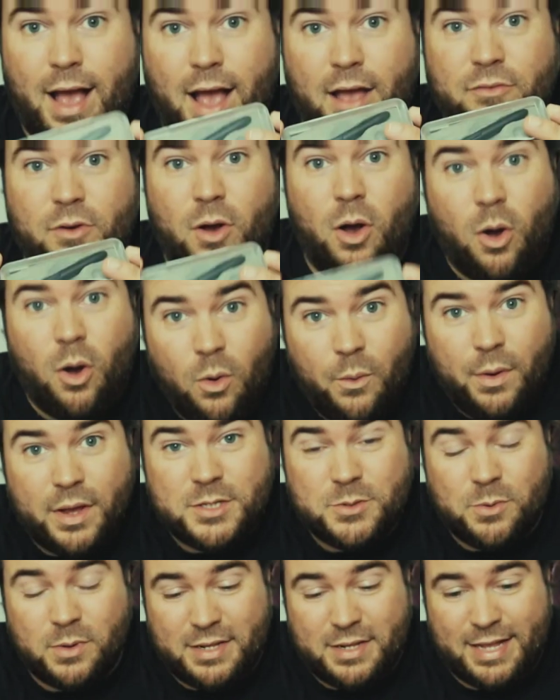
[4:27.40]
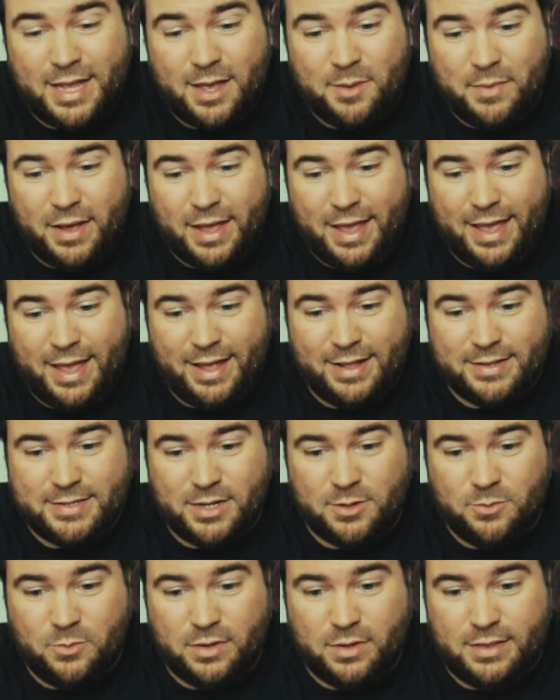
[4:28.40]
I've always wanted to get my hands
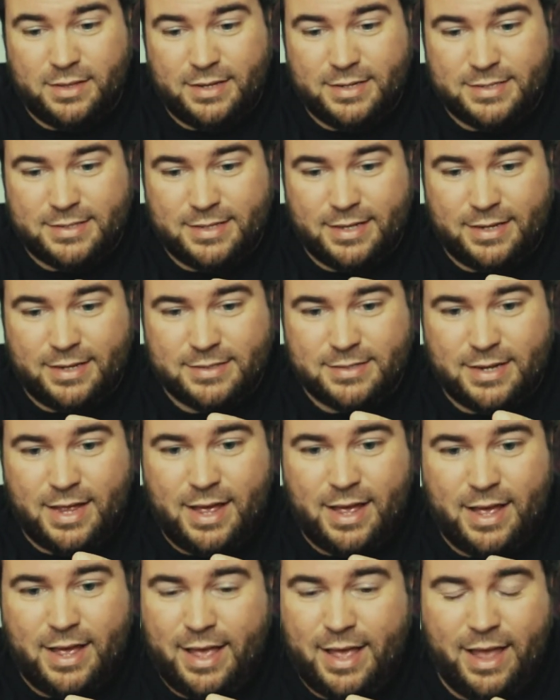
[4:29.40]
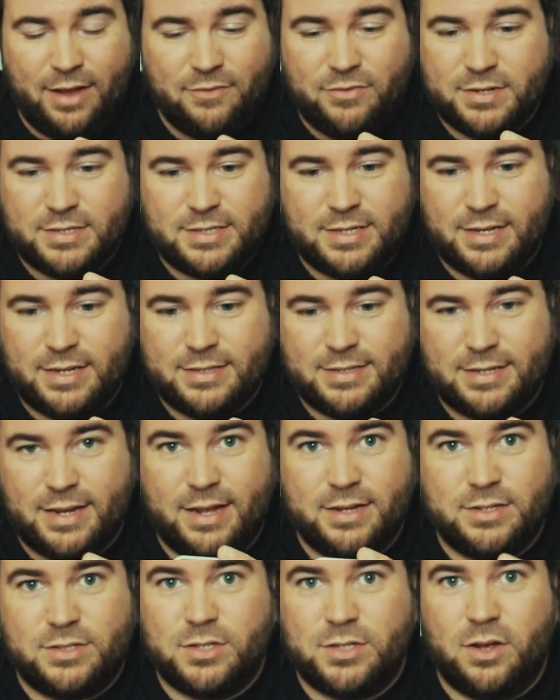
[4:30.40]
on one of these things. Ever since
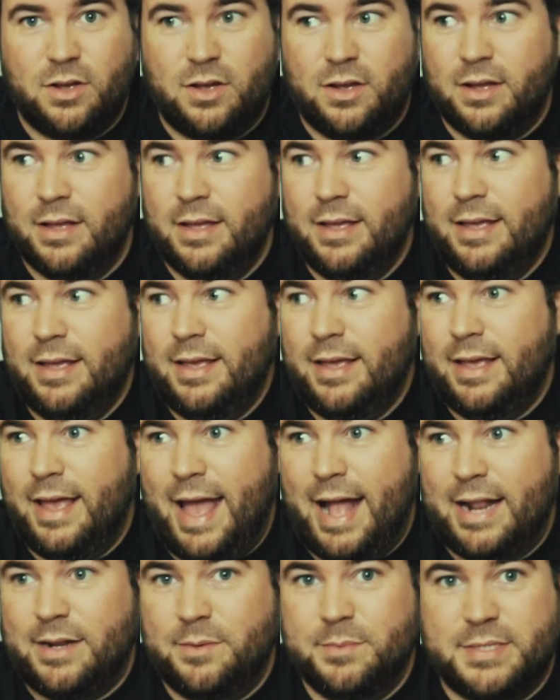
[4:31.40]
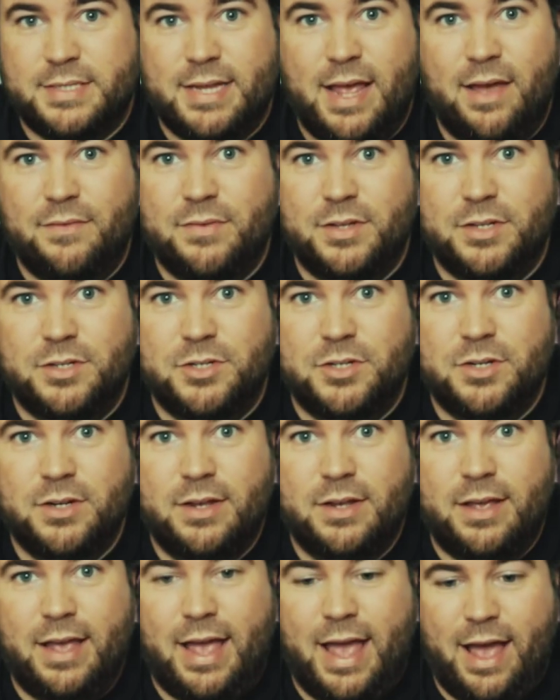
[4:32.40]
I saw Adam Savage
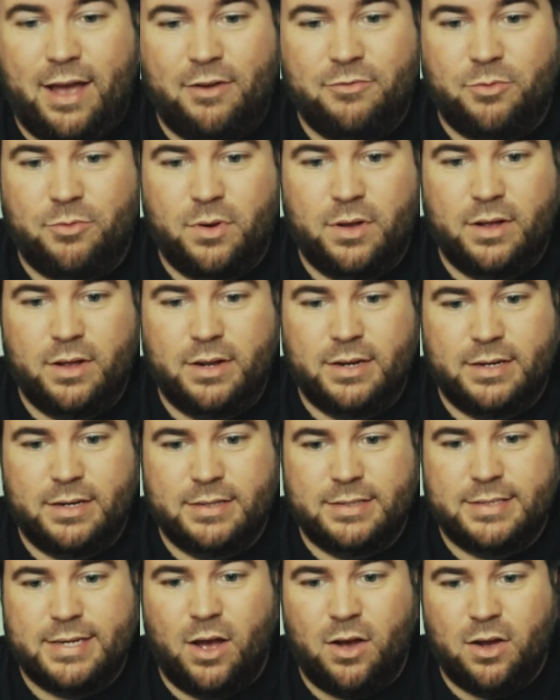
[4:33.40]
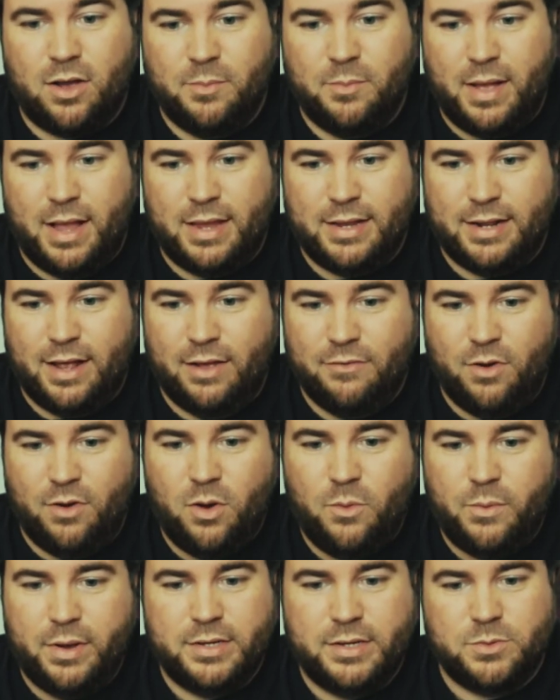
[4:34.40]
have one, talk about it, I've
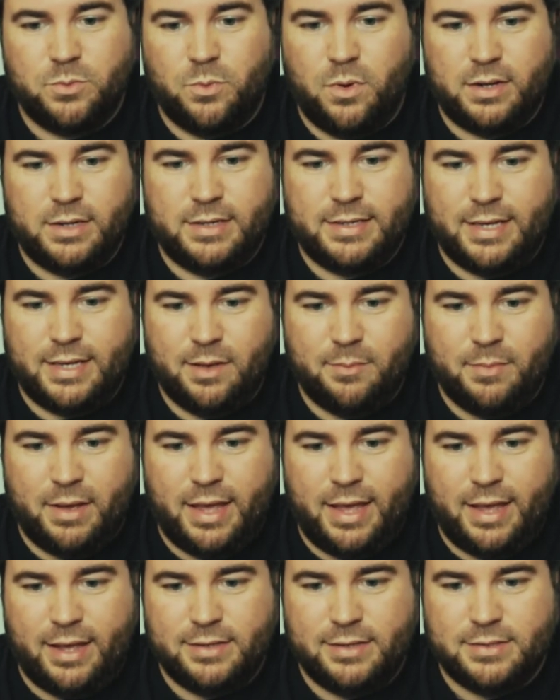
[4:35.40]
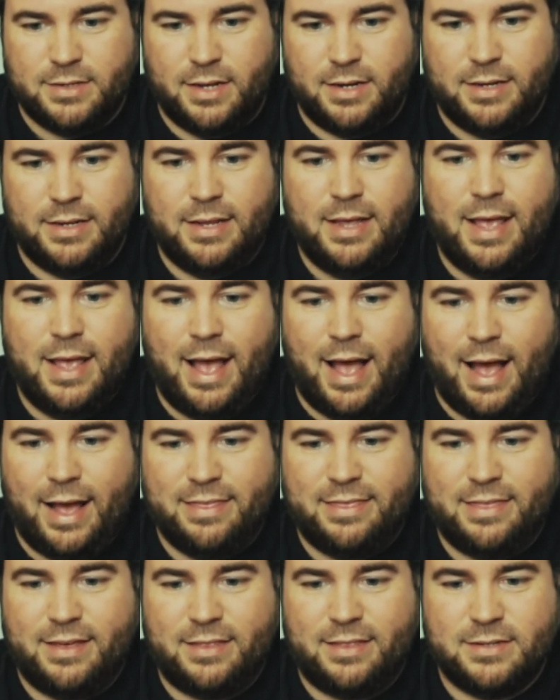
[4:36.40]
always wanted to get my hands on it. I
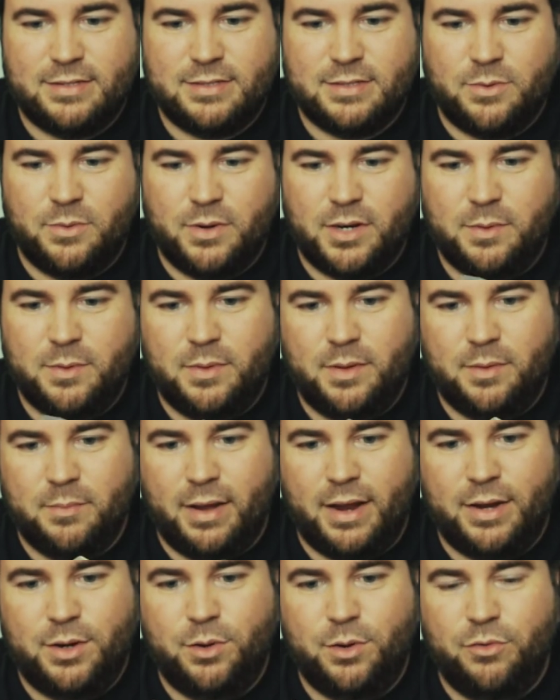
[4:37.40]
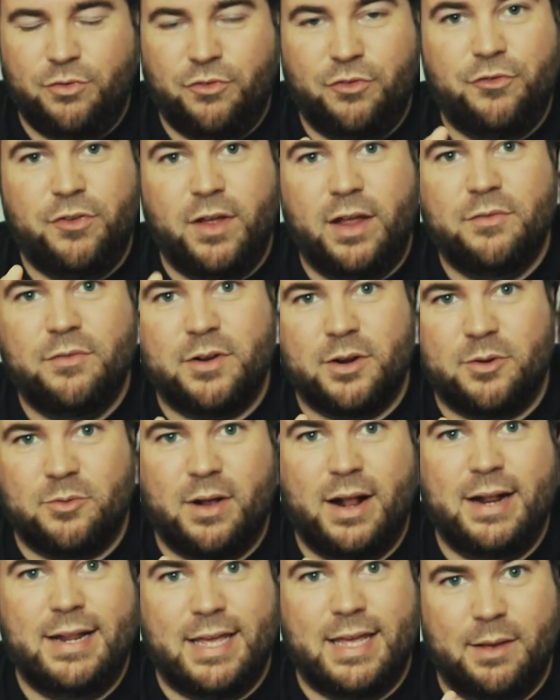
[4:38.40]
think this is going to be my new favorite
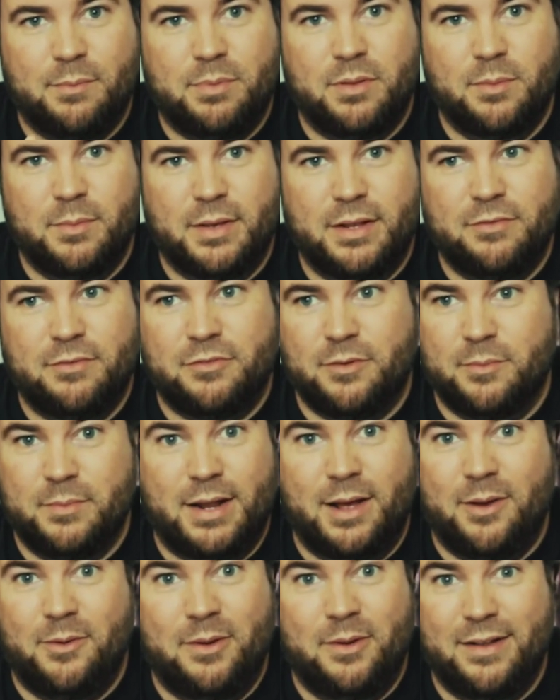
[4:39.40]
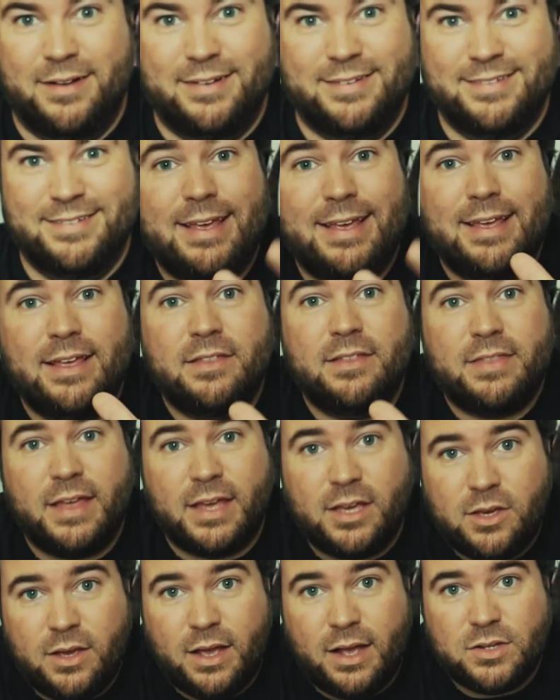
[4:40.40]
writing implement from now on.
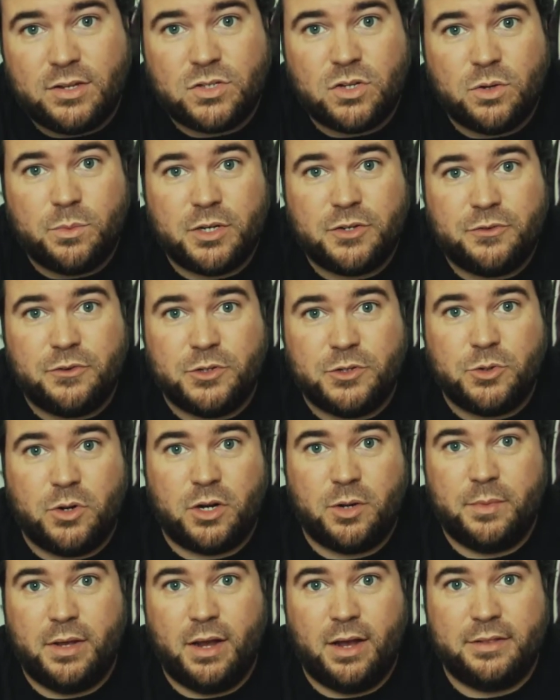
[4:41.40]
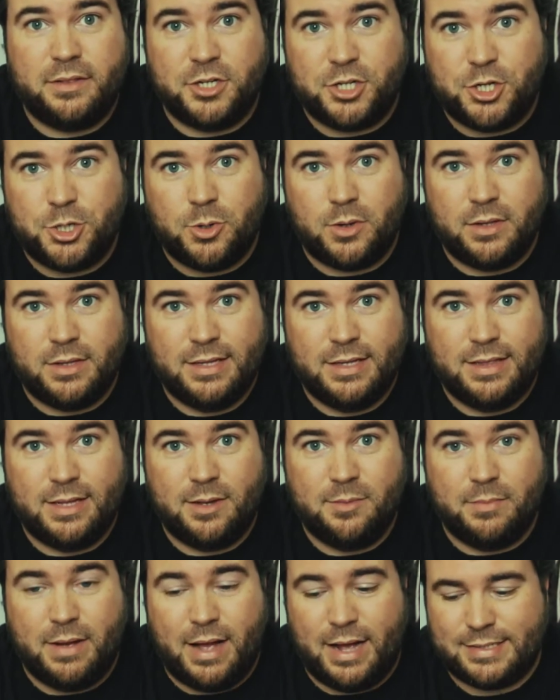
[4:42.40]
Thank you guys so much for joining me on this short little
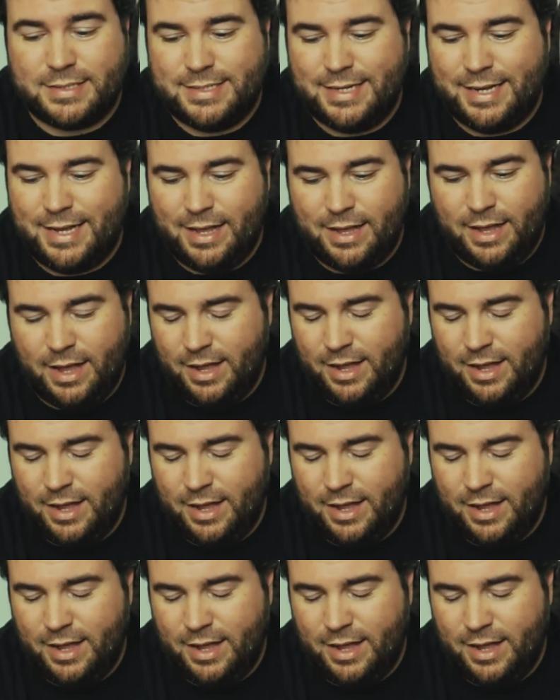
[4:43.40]
unboxing.